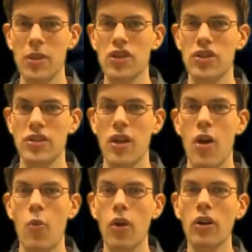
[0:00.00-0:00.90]
mission
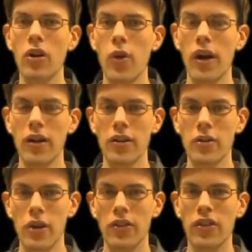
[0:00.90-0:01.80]
will require
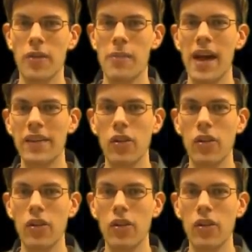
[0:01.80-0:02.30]
you to command